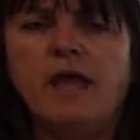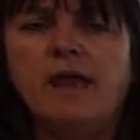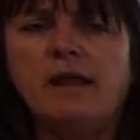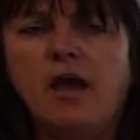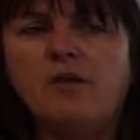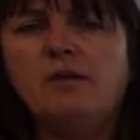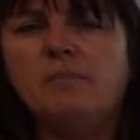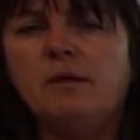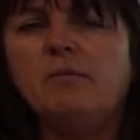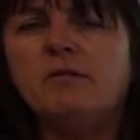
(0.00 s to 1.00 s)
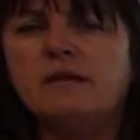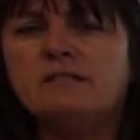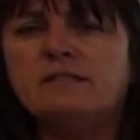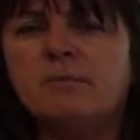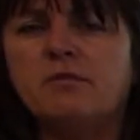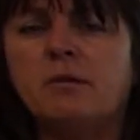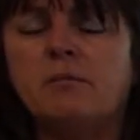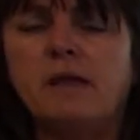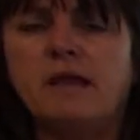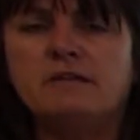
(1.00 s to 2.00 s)
and how did people accept
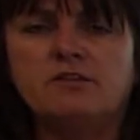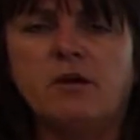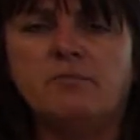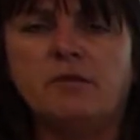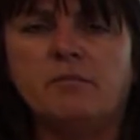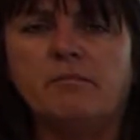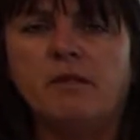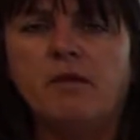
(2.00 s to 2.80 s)
them and adopt them?